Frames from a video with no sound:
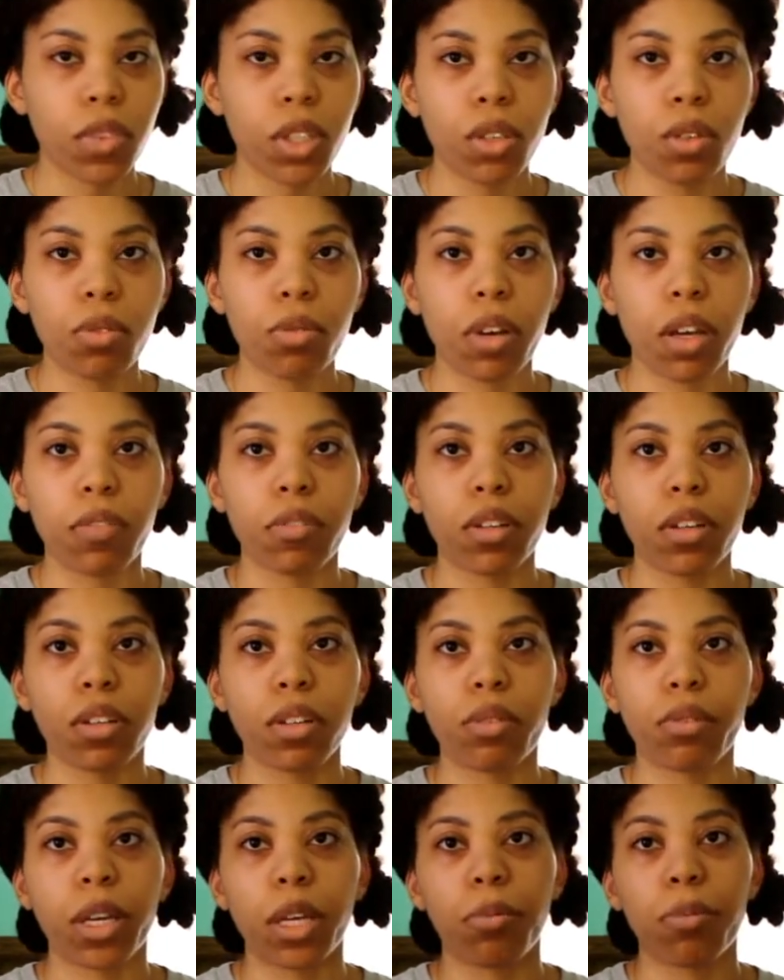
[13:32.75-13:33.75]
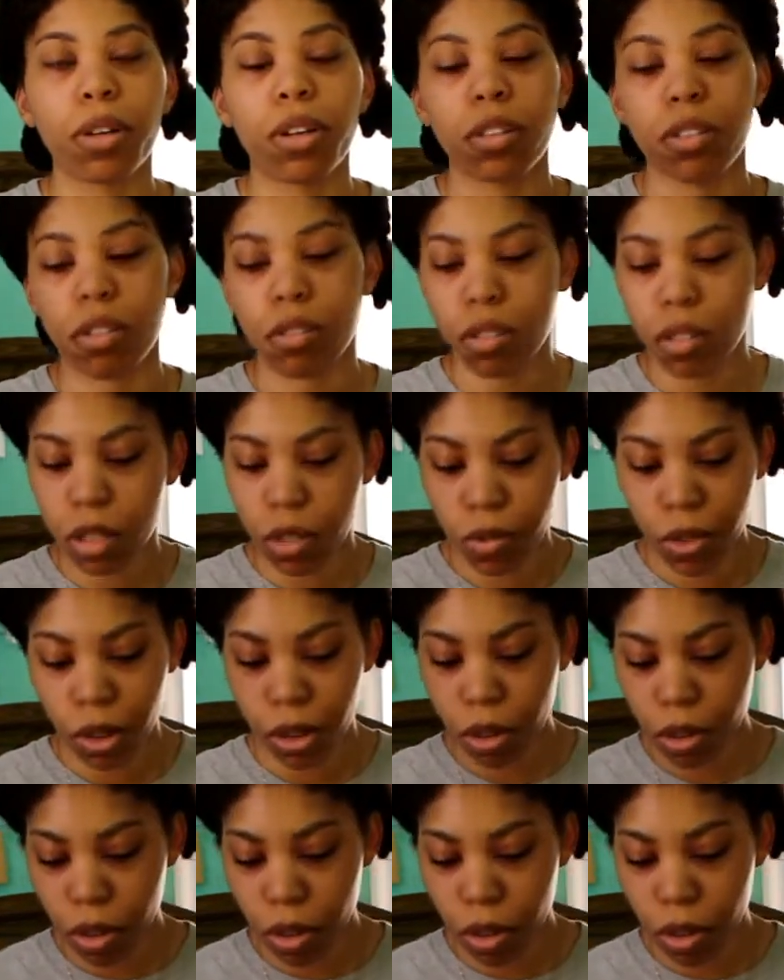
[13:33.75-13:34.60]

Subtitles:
whoever the right person is for you,